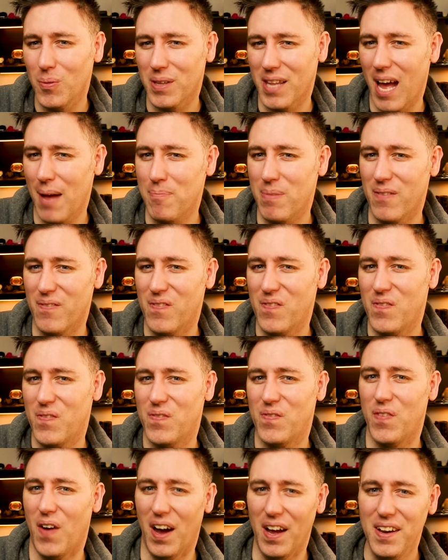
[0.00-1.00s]
Would that be
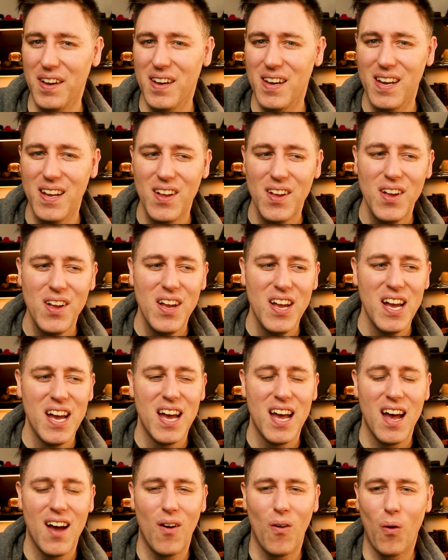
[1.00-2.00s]
fun?
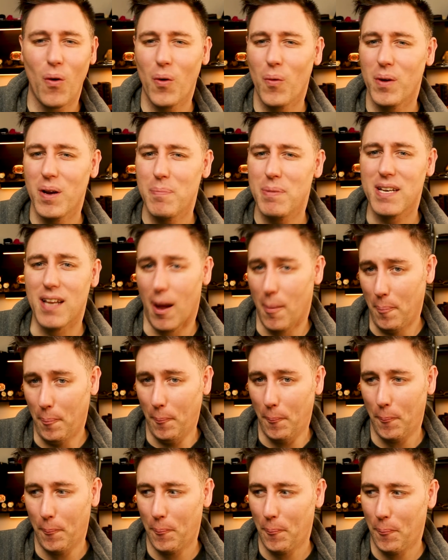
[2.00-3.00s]
Or would it be dumb?
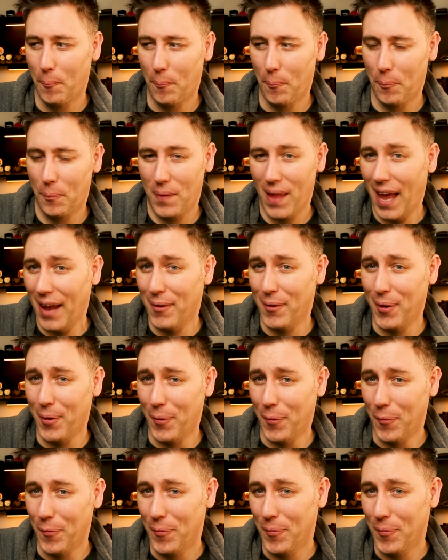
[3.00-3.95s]
I don't know.